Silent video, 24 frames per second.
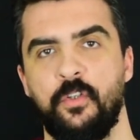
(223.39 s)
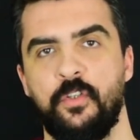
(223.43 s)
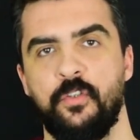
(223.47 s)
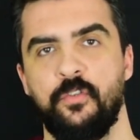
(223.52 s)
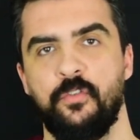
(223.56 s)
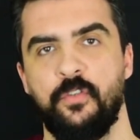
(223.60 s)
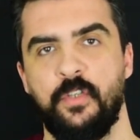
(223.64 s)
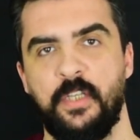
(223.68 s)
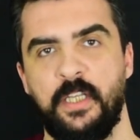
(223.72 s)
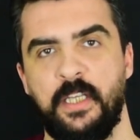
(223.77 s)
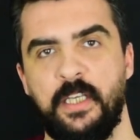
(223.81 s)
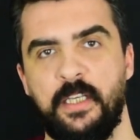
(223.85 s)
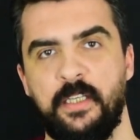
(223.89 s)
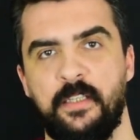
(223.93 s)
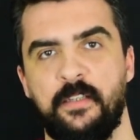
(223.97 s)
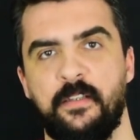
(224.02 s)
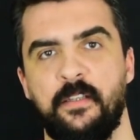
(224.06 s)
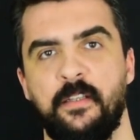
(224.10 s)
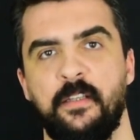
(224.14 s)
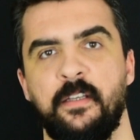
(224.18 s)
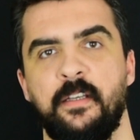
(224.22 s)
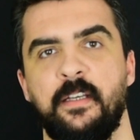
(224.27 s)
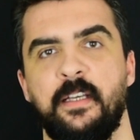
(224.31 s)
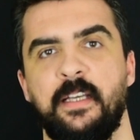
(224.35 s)
you
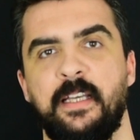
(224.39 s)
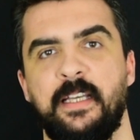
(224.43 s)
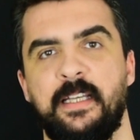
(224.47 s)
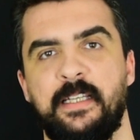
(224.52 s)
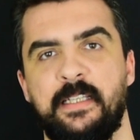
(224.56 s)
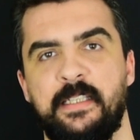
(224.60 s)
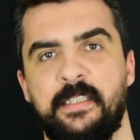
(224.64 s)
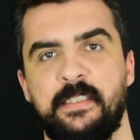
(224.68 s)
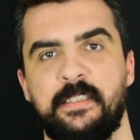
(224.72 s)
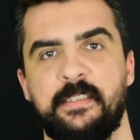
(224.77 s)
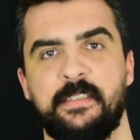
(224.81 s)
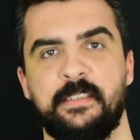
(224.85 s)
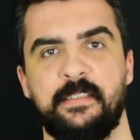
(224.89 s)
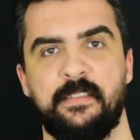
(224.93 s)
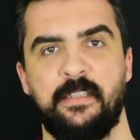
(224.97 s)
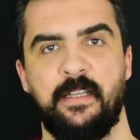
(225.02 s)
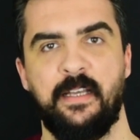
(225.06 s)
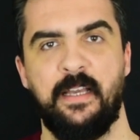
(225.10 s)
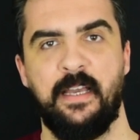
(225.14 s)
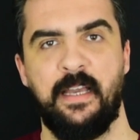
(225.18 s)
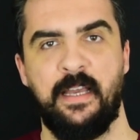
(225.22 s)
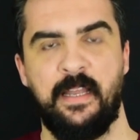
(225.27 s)
need is